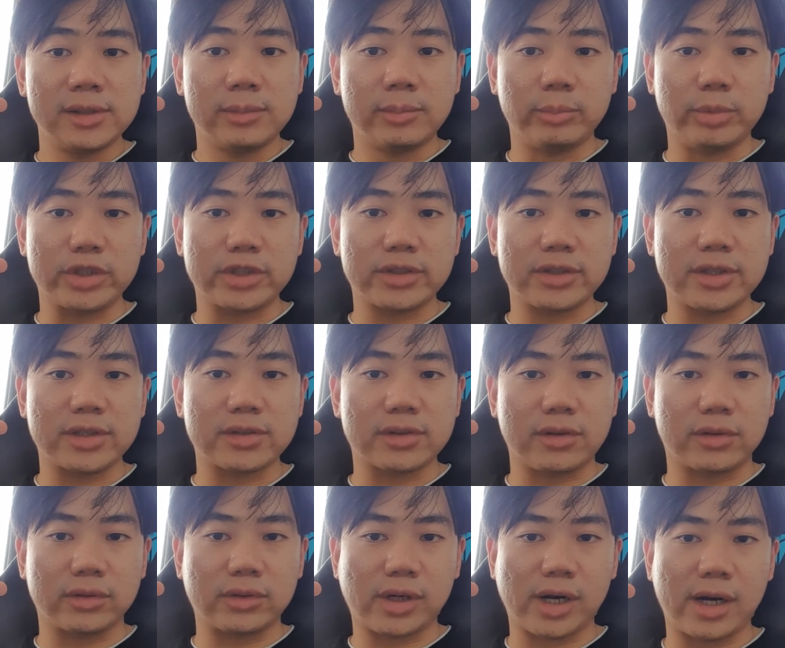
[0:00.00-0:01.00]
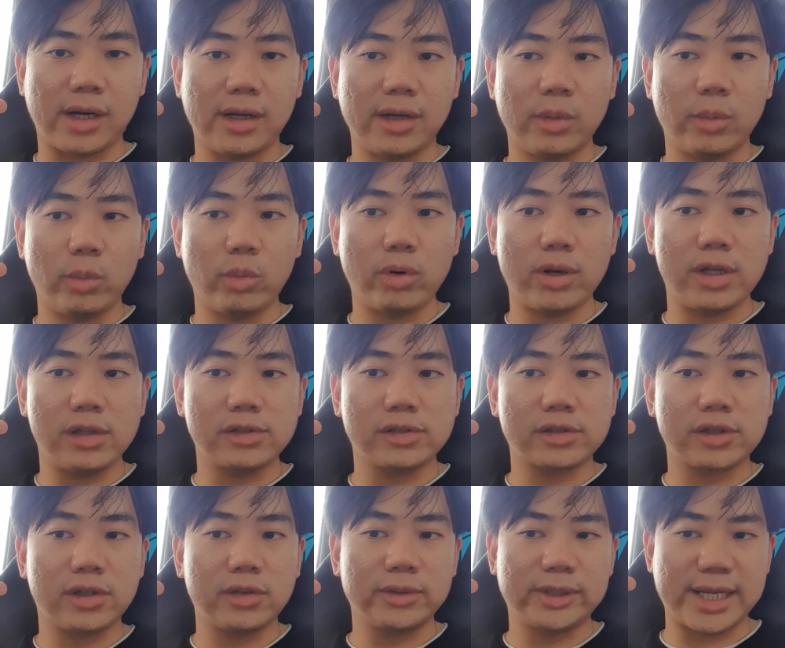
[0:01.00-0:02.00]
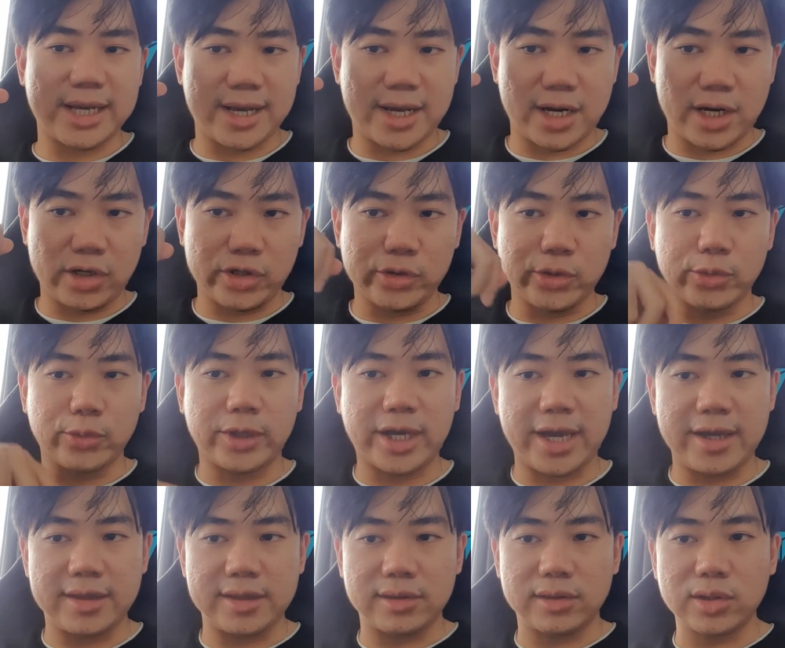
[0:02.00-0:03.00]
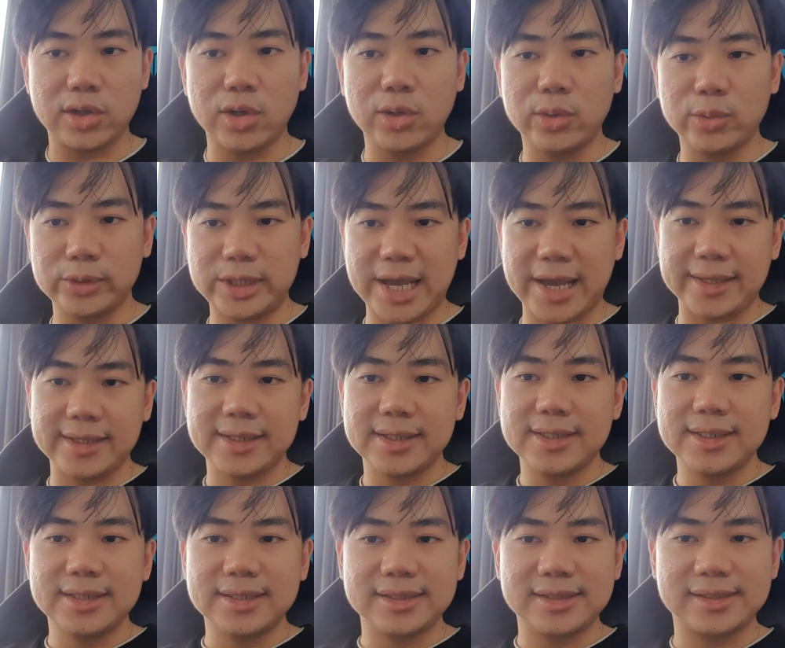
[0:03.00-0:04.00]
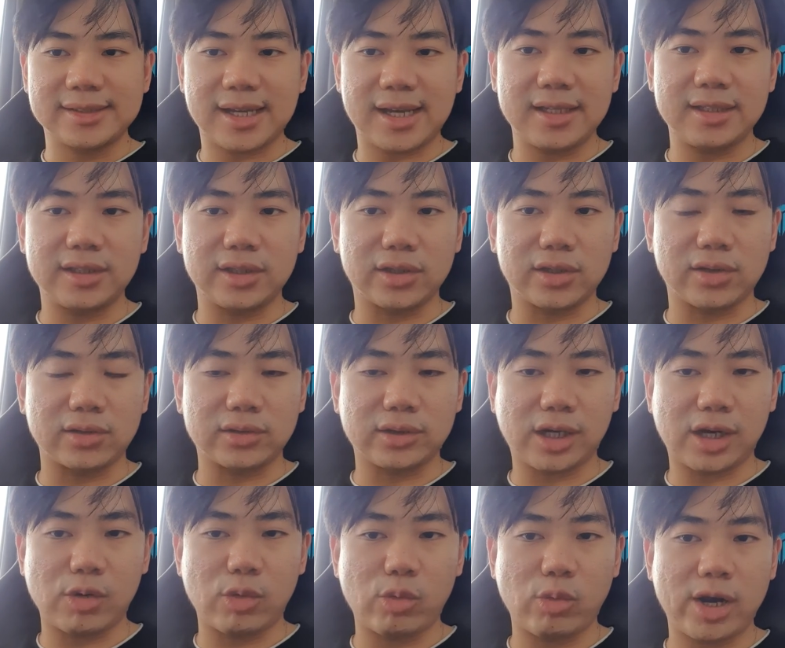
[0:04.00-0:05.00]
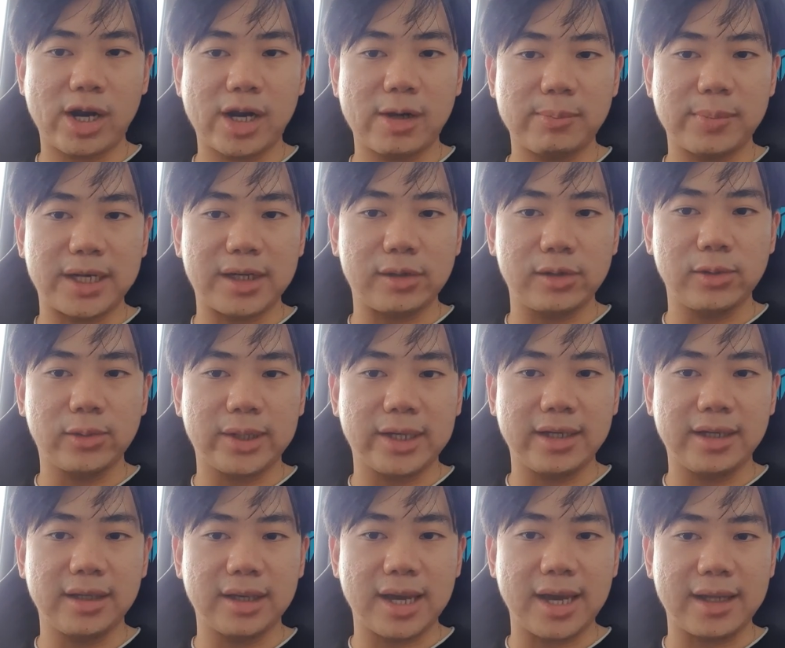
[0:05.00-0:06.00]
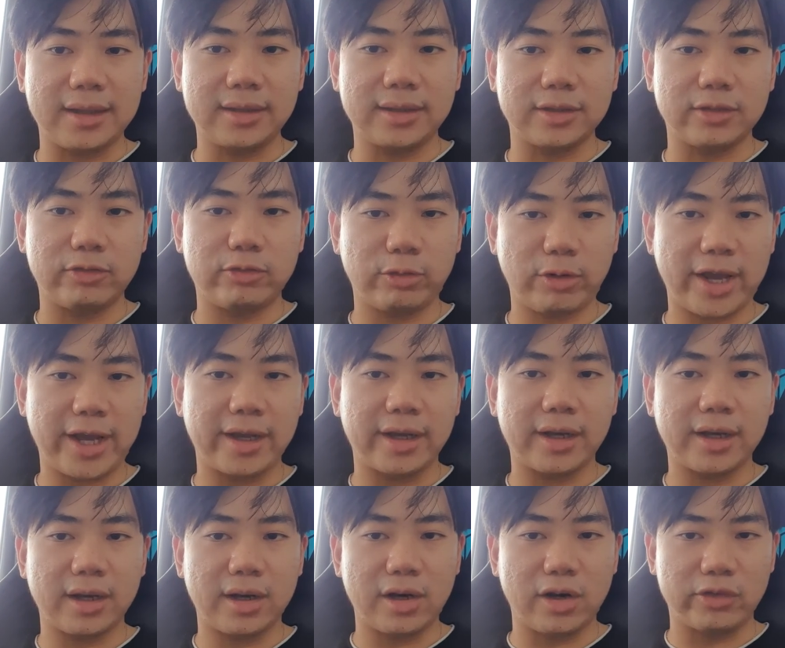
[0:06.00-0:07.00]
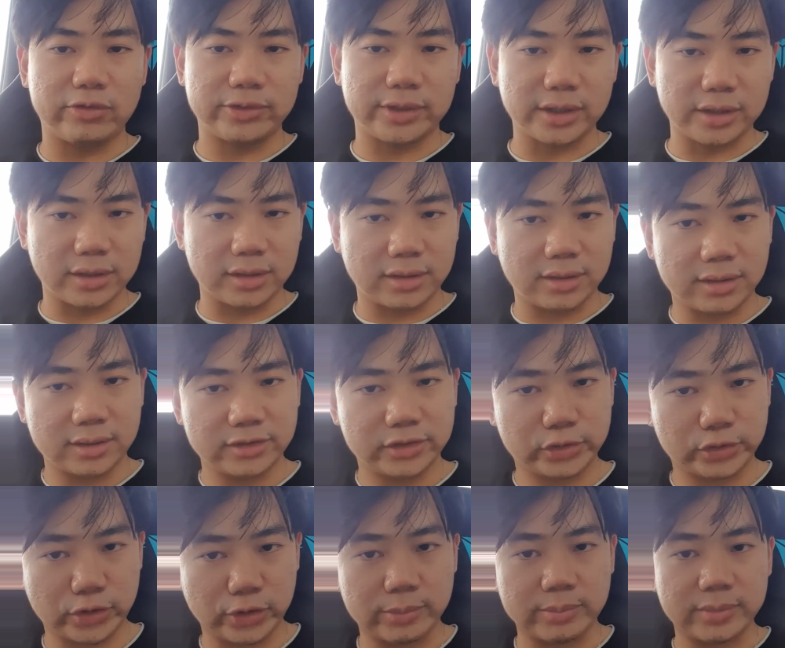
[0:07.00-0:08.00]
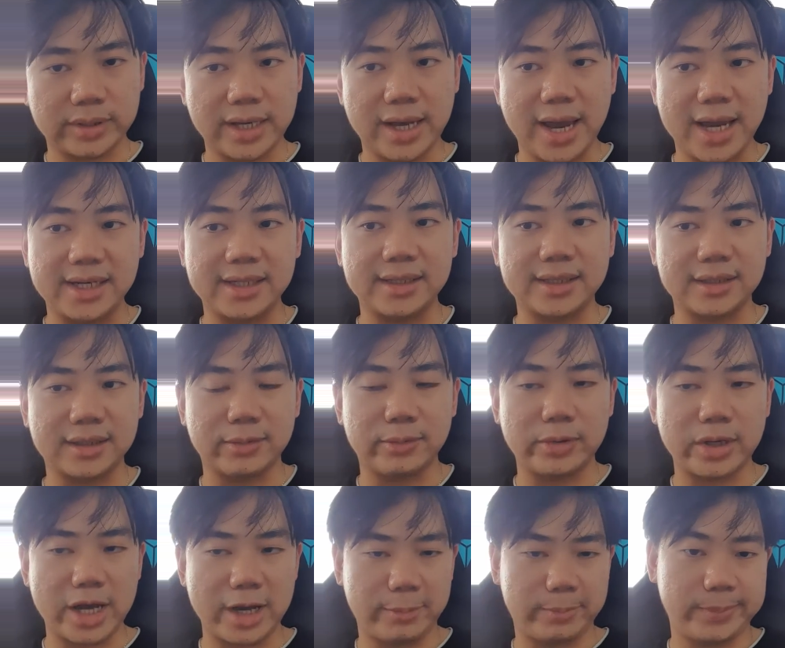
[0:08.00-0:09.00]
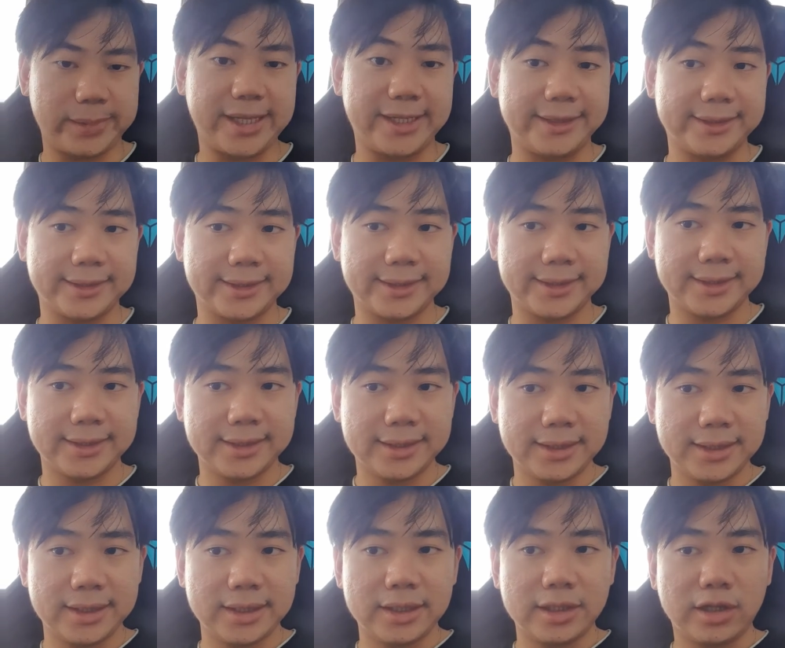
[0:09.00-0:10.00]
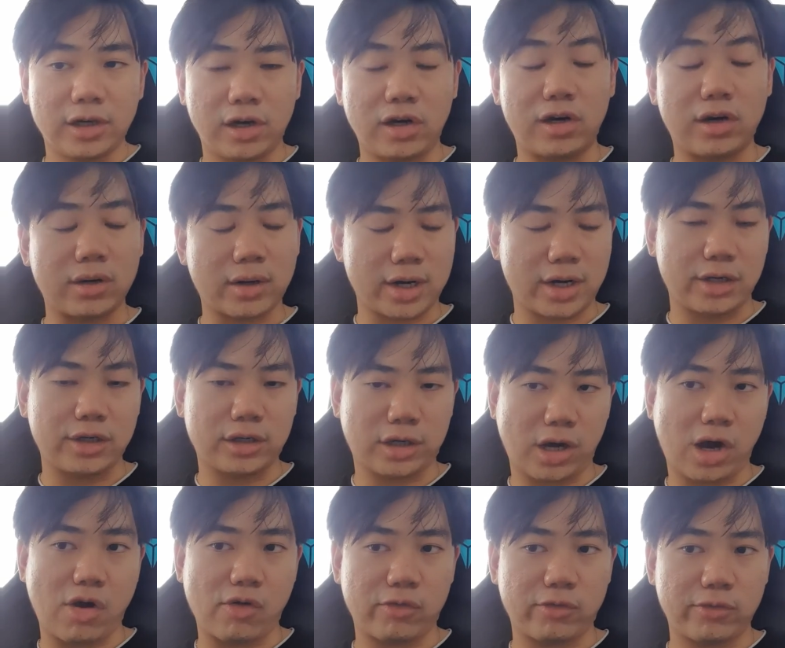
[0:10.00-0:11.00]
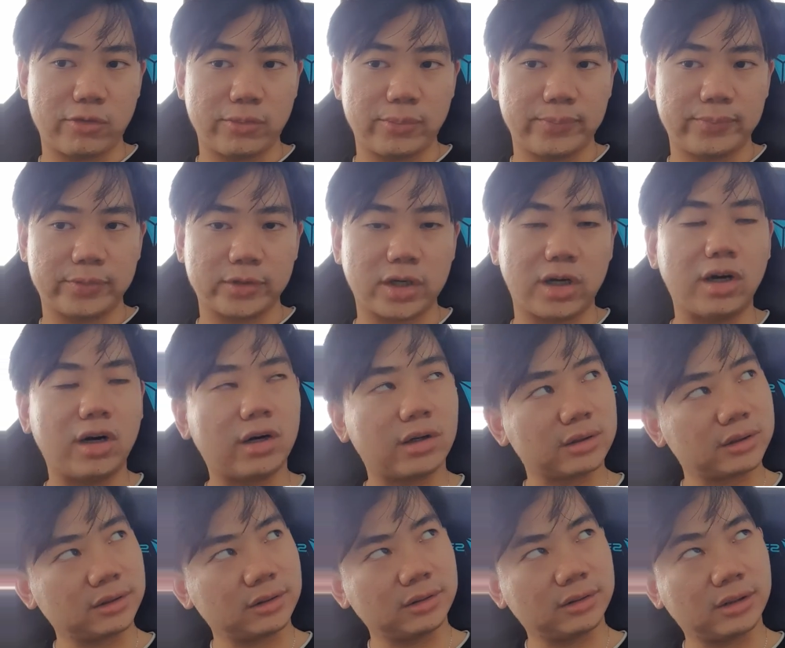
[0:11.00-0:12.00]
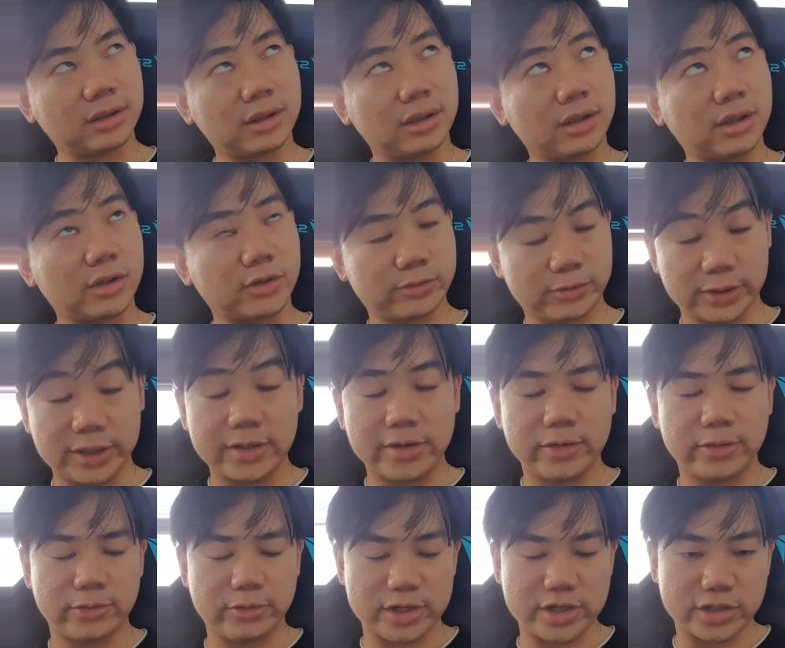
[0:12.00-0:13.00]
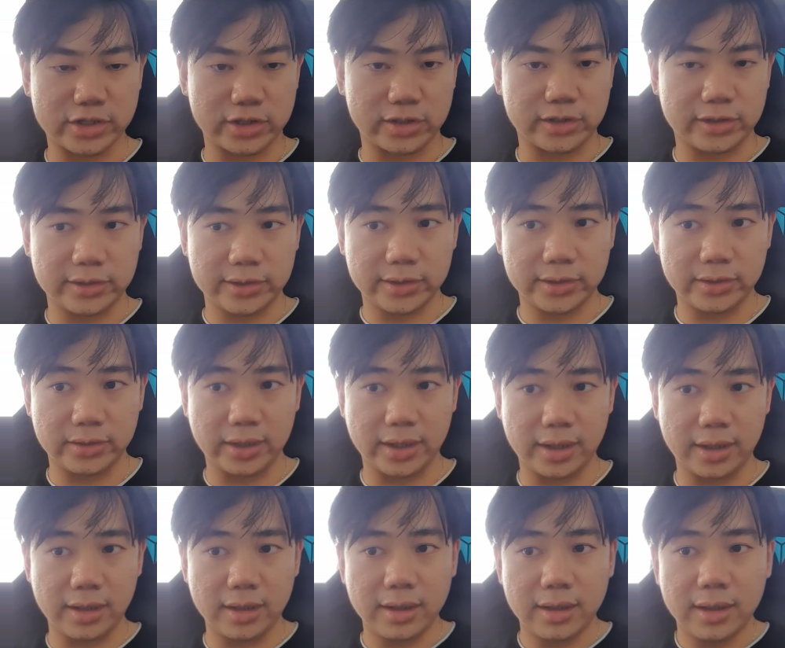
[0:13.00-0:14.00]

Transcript: business contract. Well, so there you can know that sign the contract where by looking at the flag of the ship and the airplane or aircraft or the vessel. Okay.